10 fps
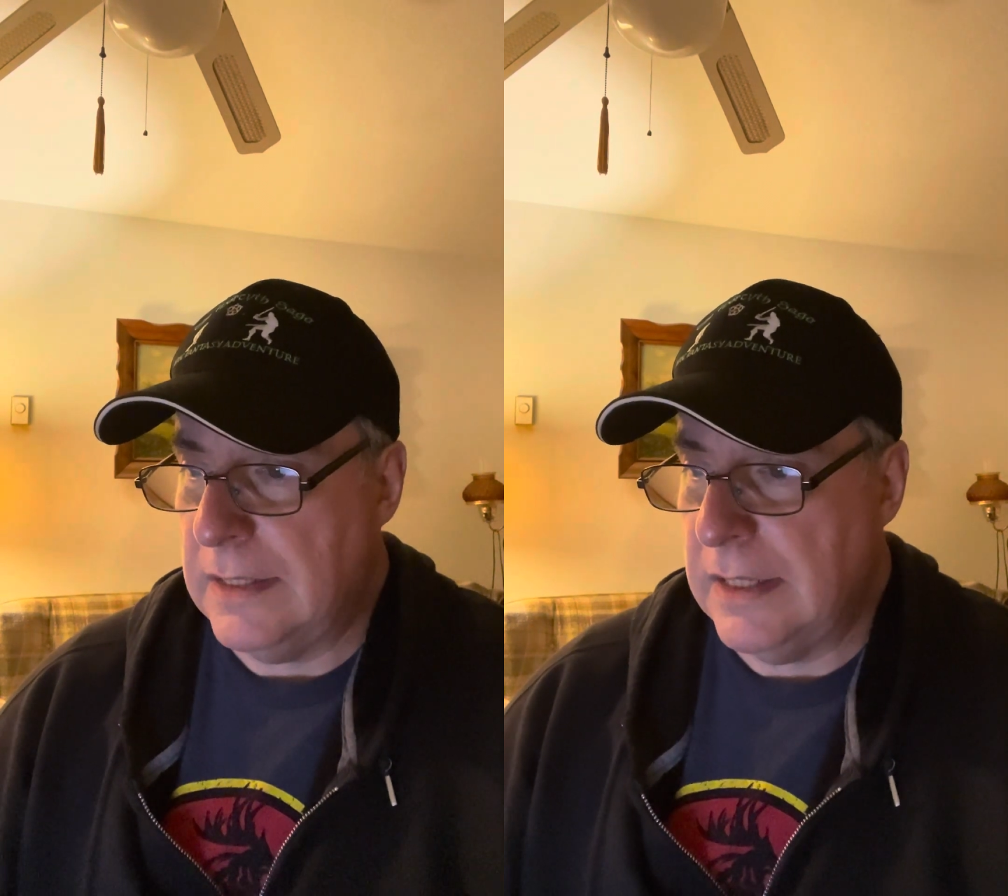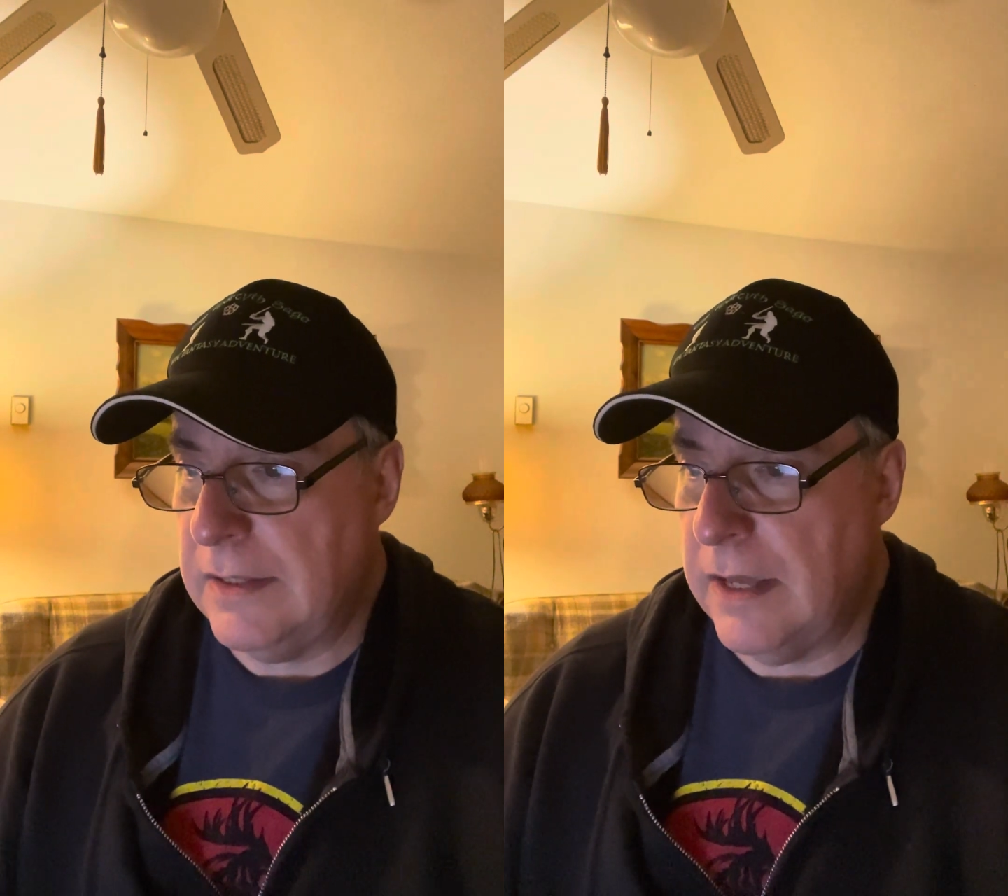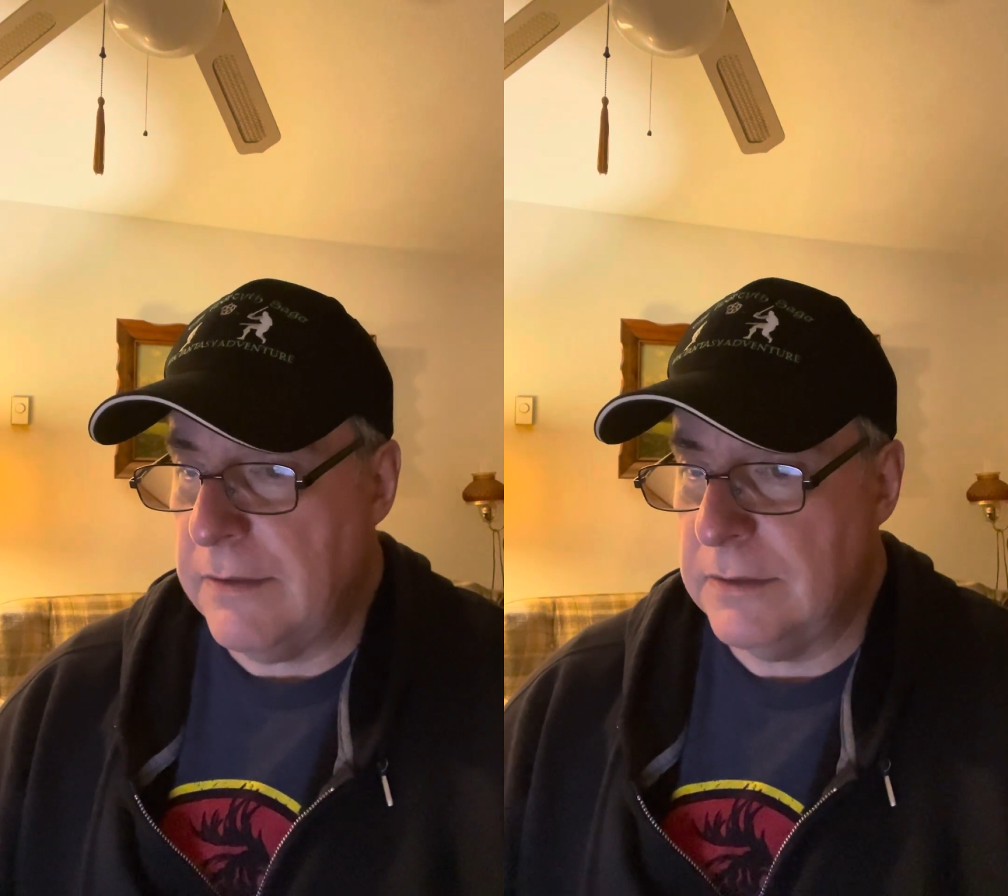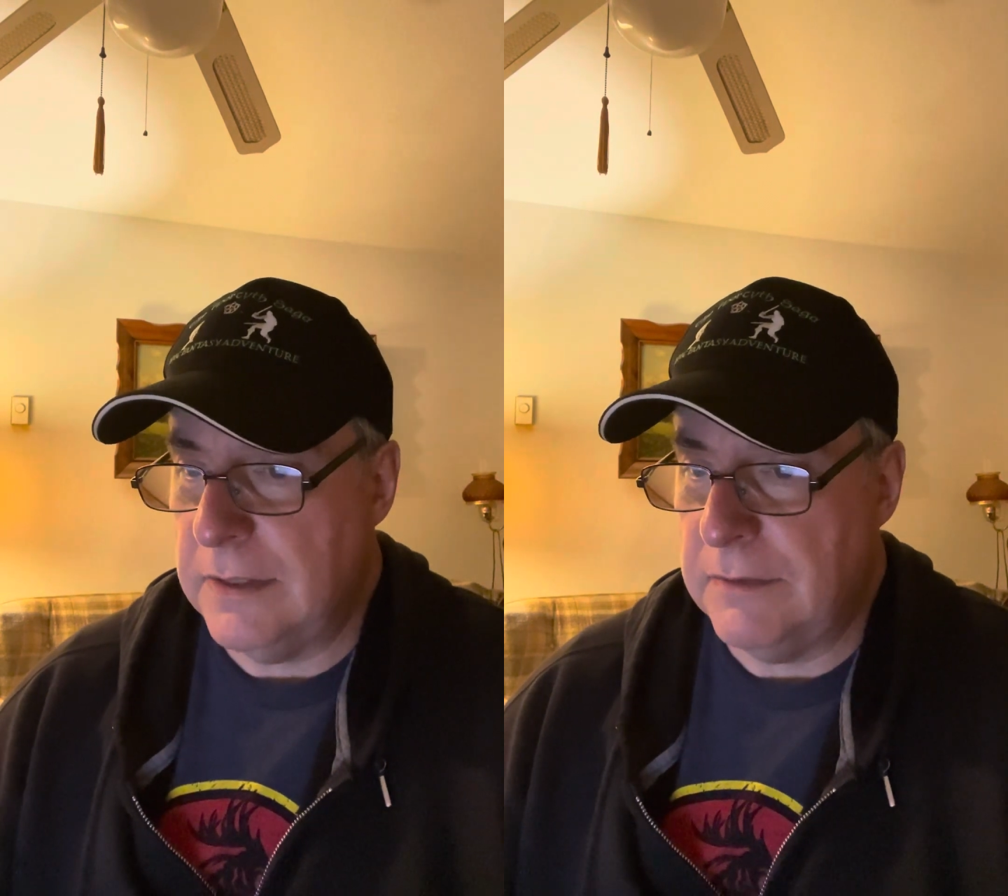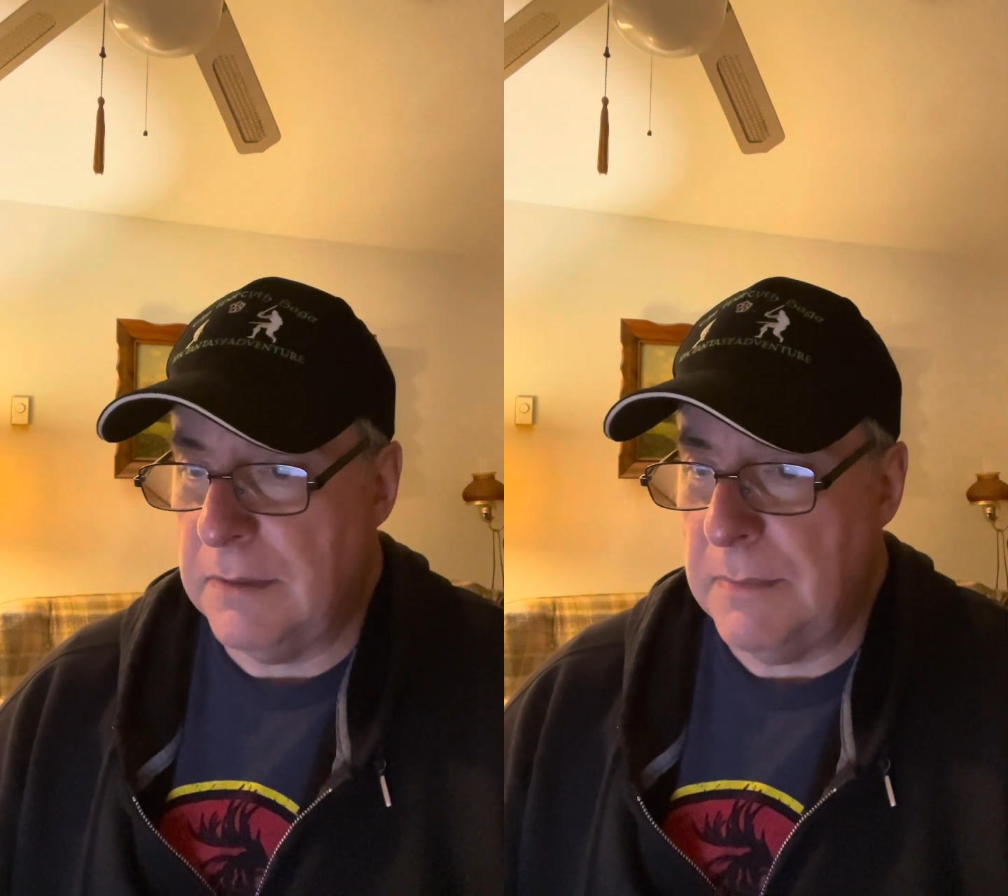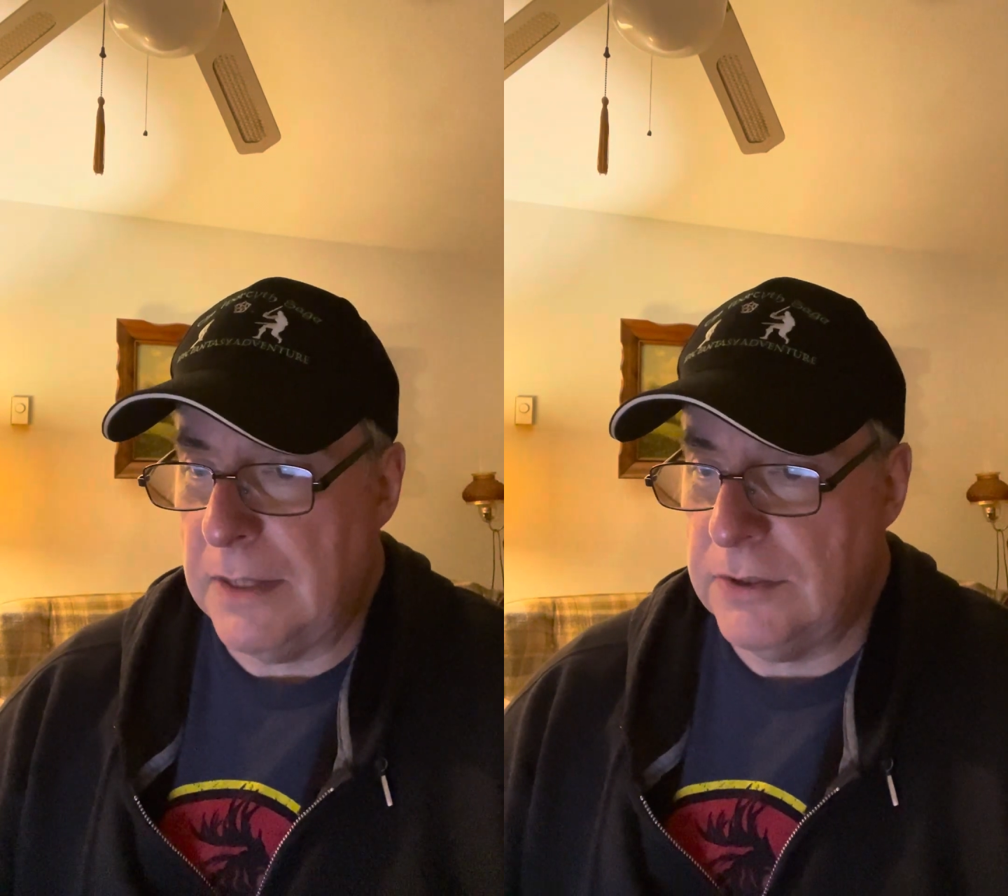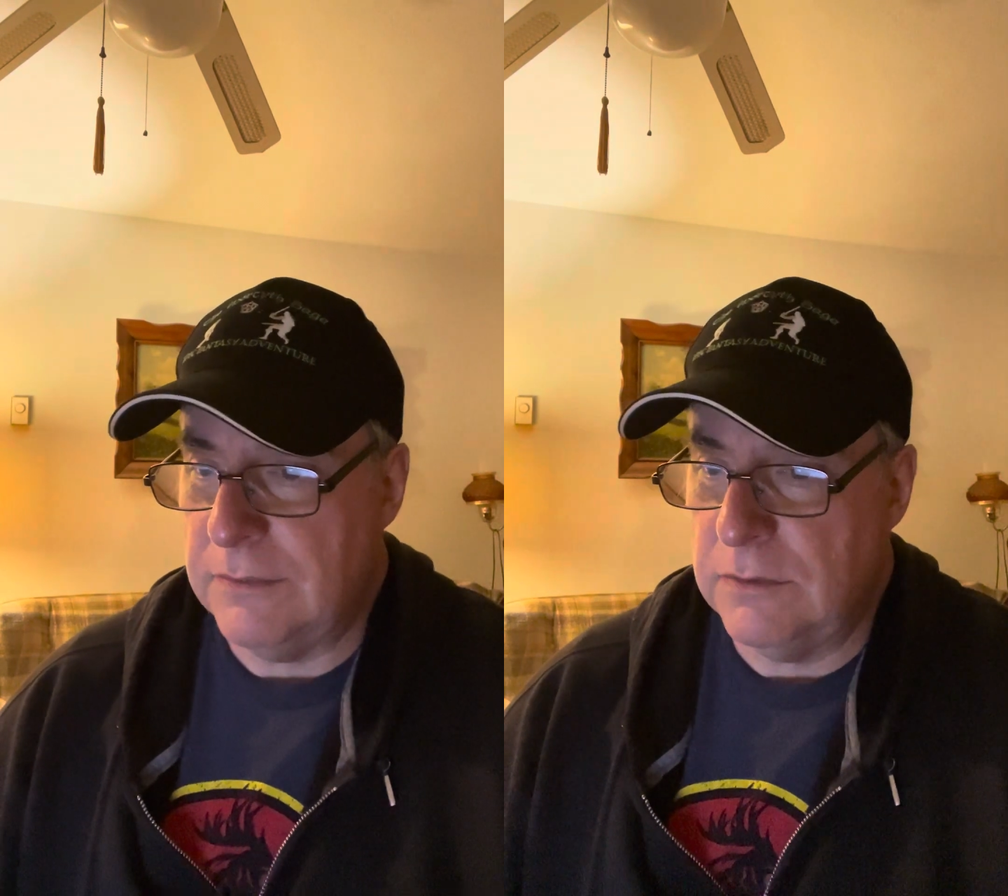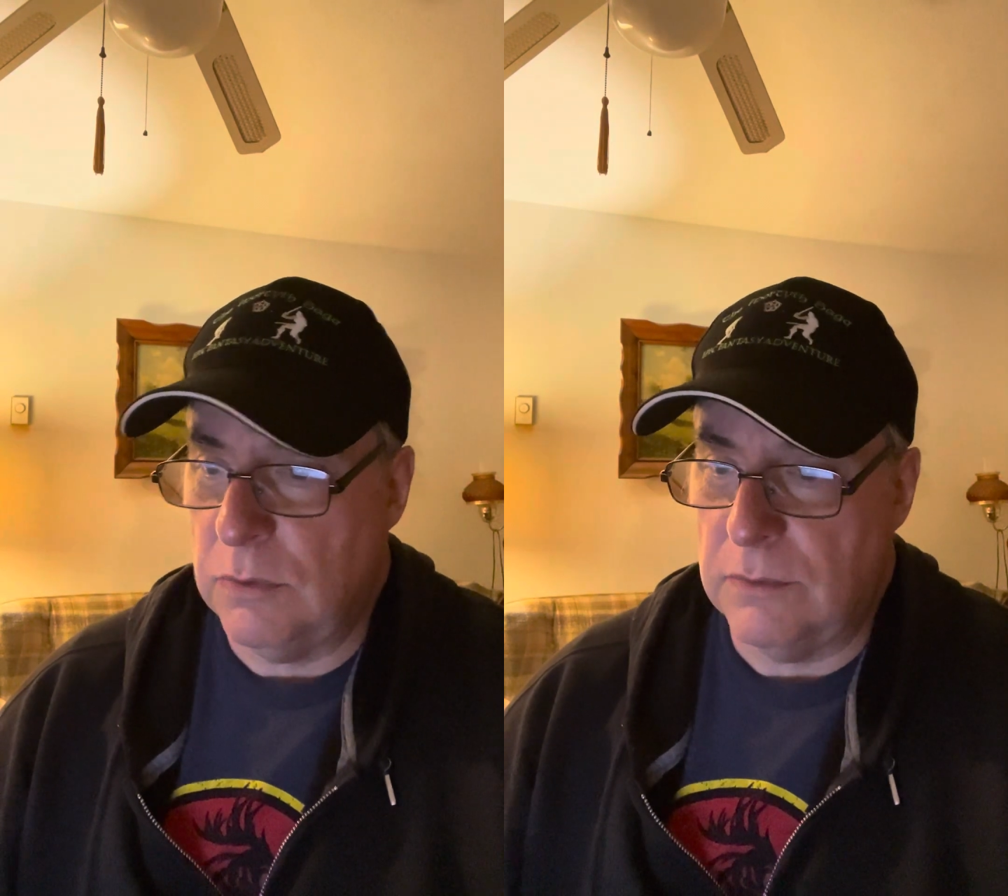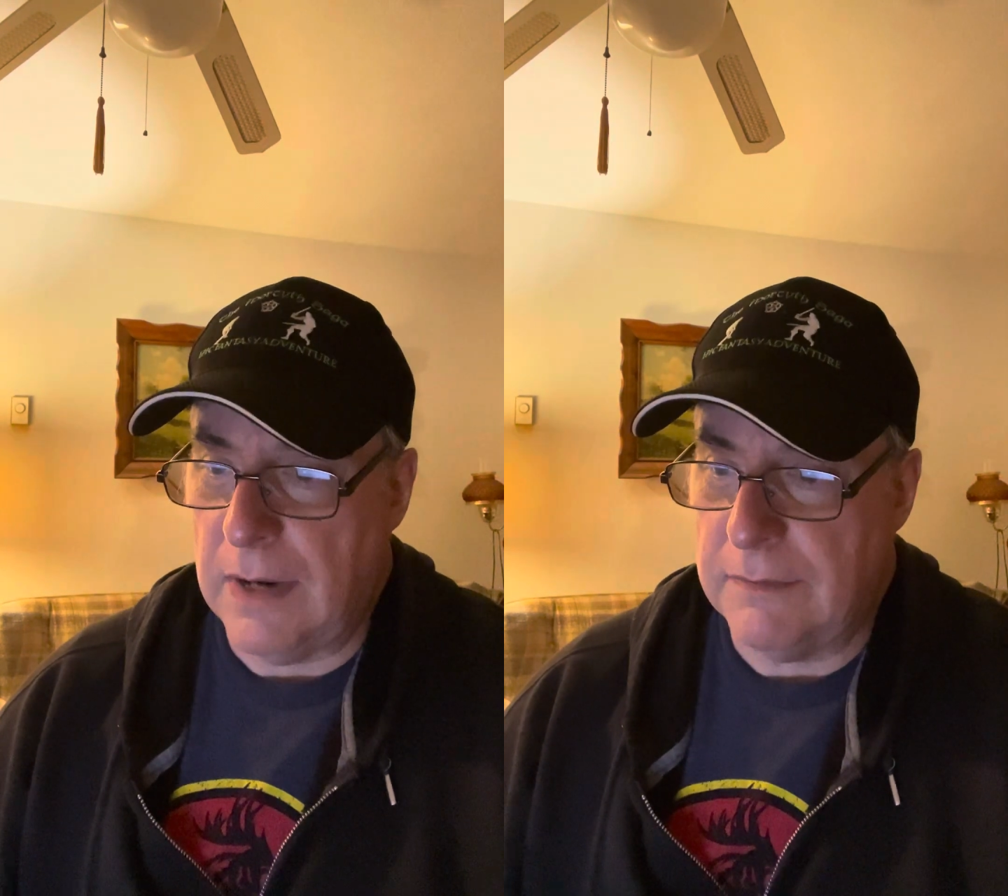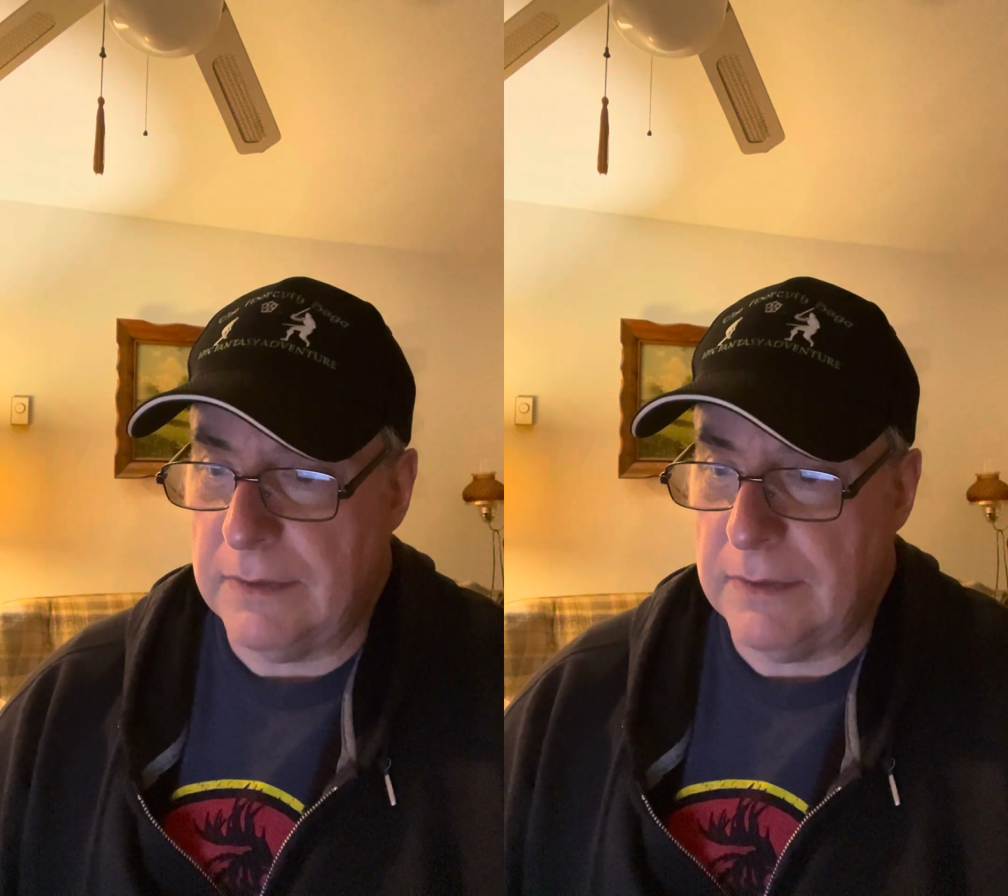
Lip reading: he and the others lifted the makeshift door raft